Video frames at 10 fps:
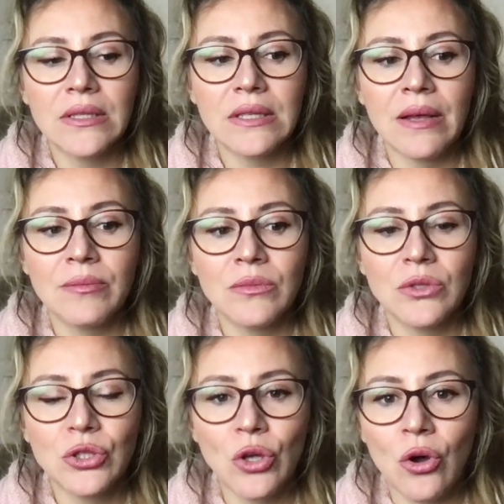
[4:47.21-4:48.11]
some
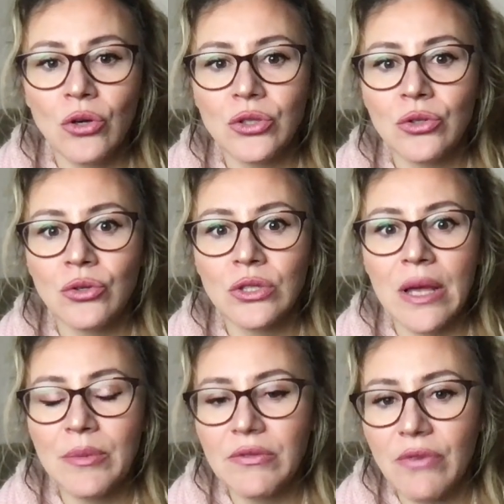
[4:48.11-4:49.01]
stocks or
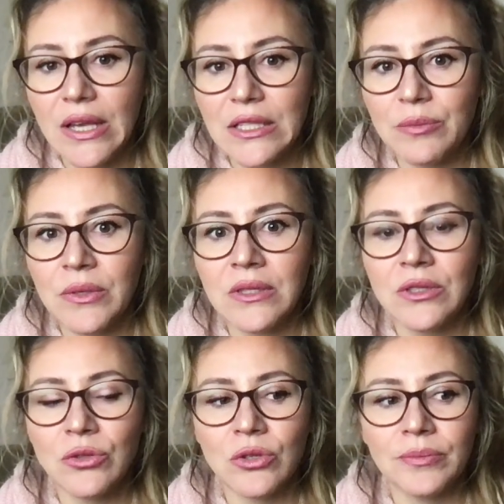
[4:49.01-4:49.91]
some
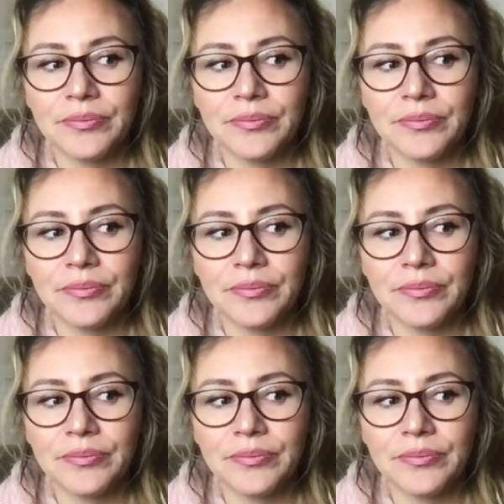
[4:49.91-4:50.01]
investments, or